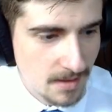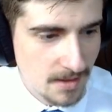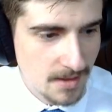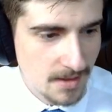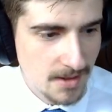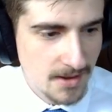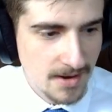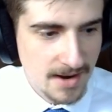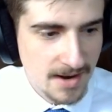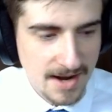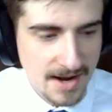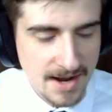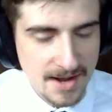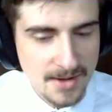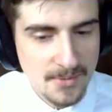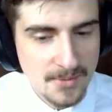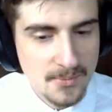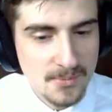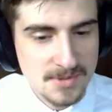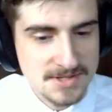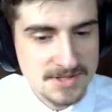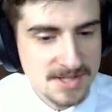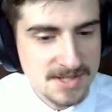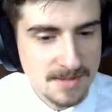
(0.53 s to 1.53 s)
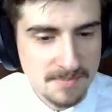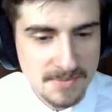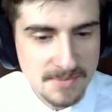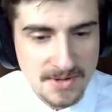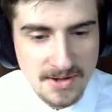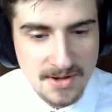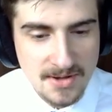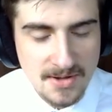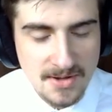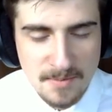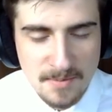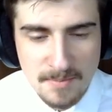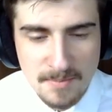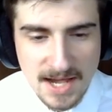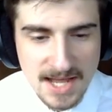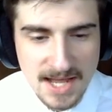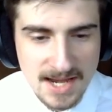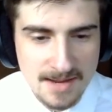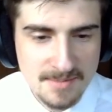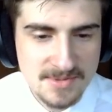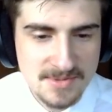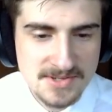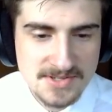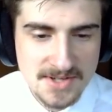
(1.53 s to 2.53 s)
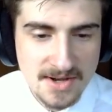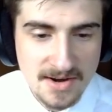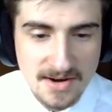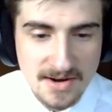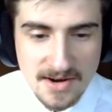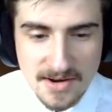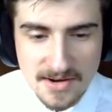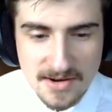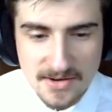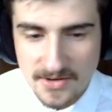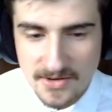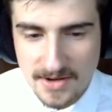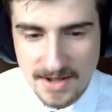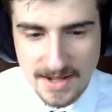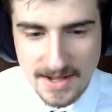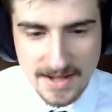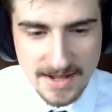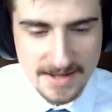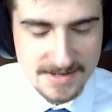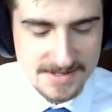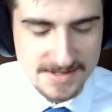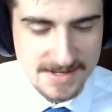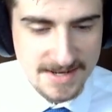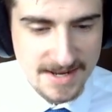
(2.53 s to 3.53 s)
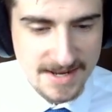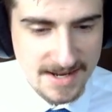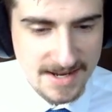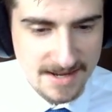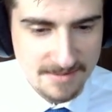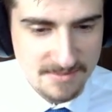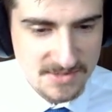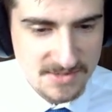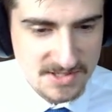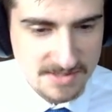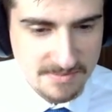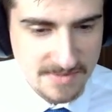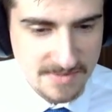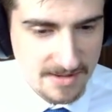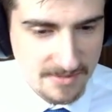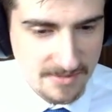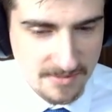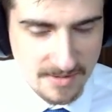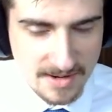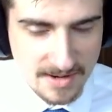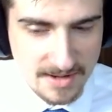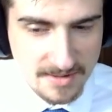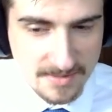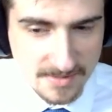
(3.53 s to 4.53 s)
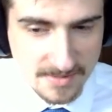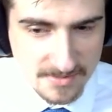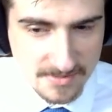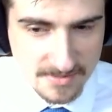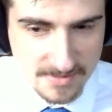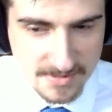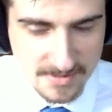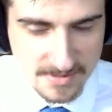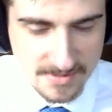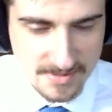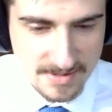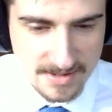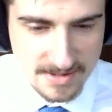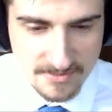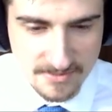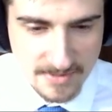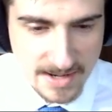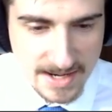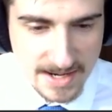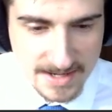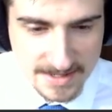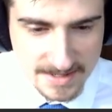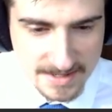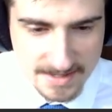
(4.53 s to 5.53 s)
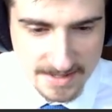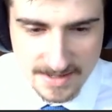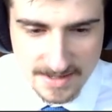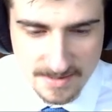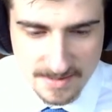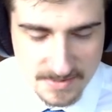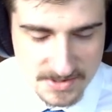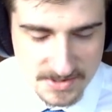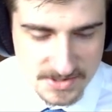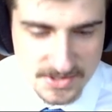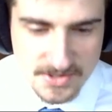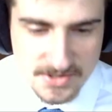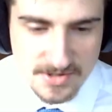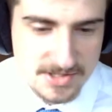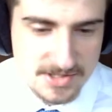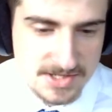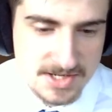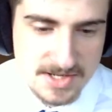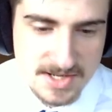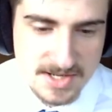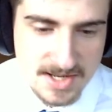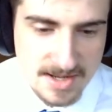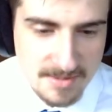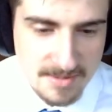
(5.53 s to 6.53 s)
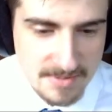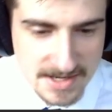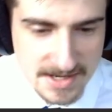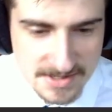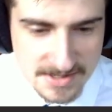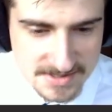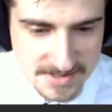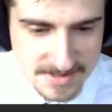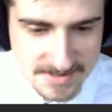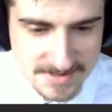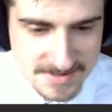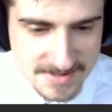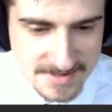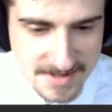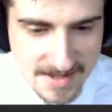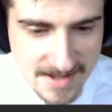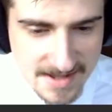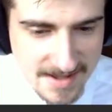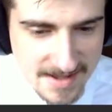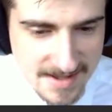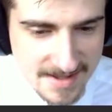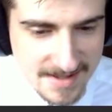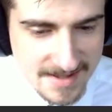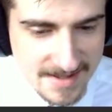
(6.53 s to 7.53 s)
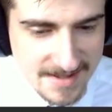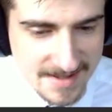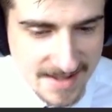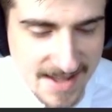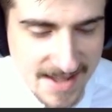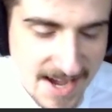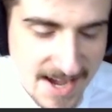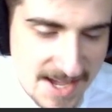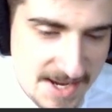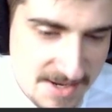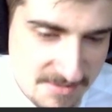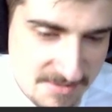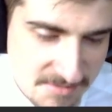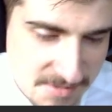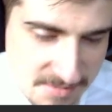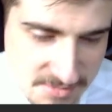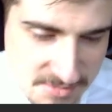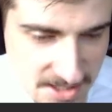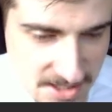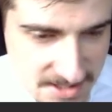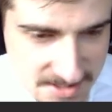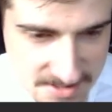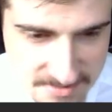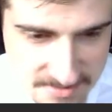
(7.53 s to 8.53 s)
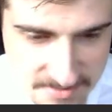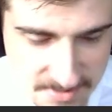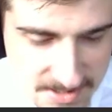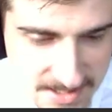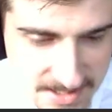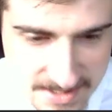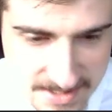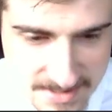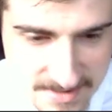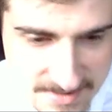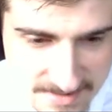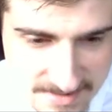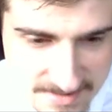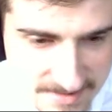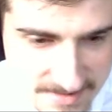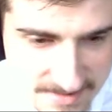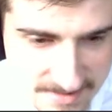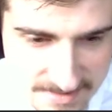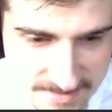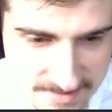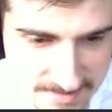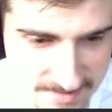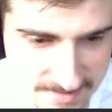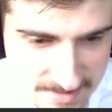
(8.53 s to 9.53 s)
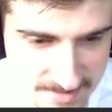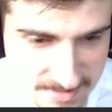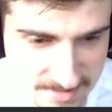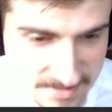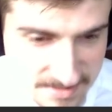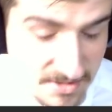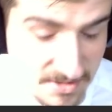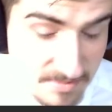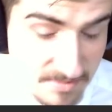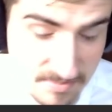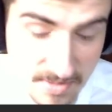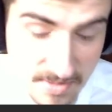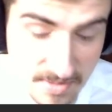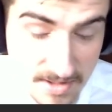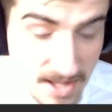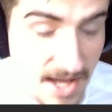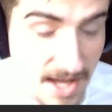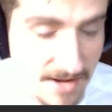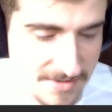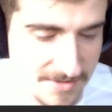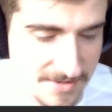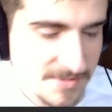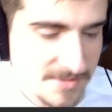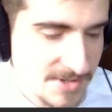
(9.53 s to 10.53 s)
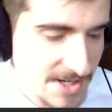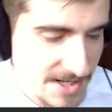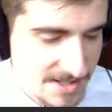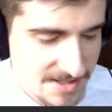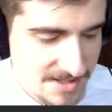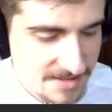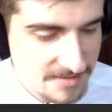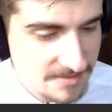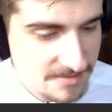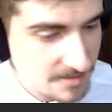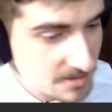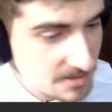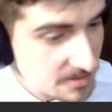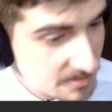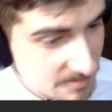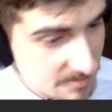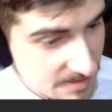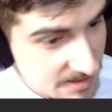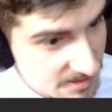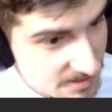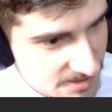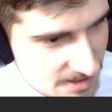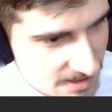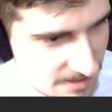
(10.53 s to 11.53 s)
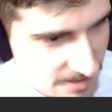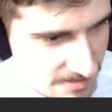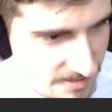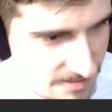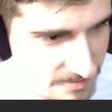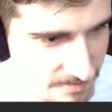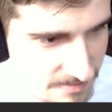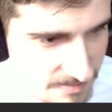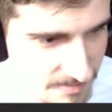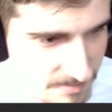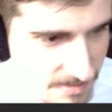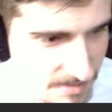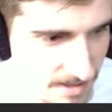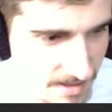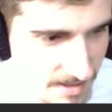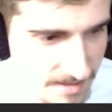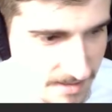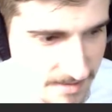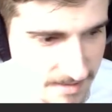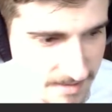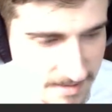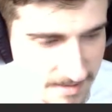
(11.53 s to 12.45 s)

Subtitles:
All right, what's up, y'all? My name is Zaro, and today I'm just gonna be running through and ranking a bunch of Christian denominations, kind of objectively, a lot of subjective, a little bit objective, but